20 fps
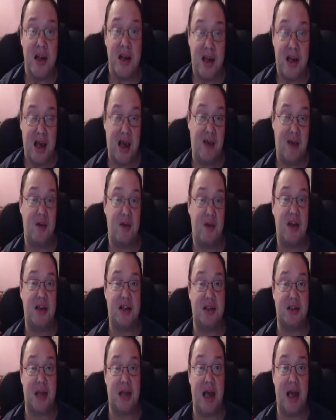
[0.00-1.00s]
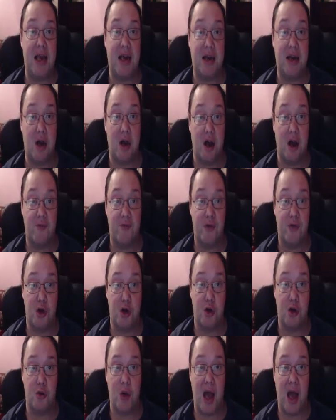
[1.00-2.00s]
hit the internet in a
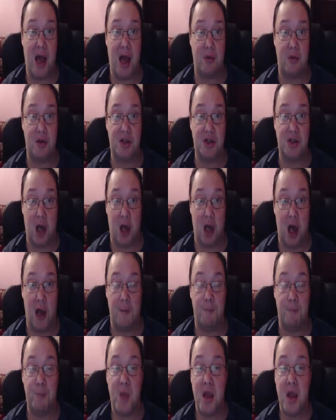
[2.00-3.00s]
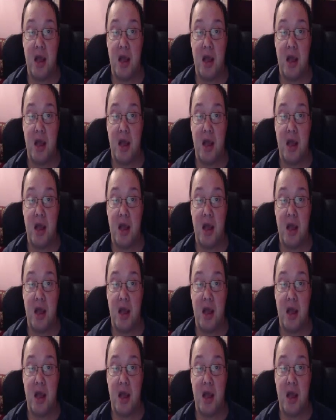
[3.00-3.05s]
few hours' time.